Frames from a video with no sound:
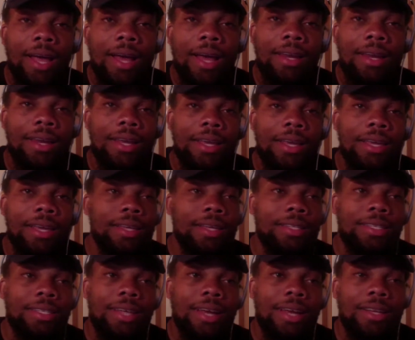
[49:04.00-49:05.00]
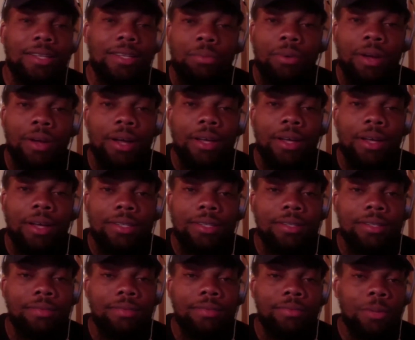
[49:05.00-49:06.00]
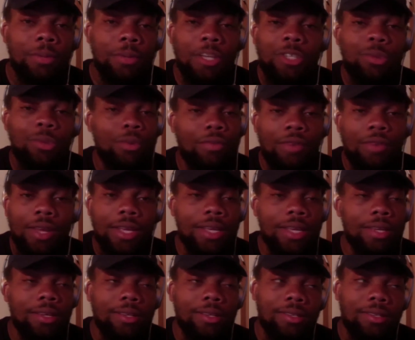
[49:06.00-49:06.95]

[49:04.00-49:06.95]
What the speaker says: and Nicki, it's not a surprise, especially with Nicki.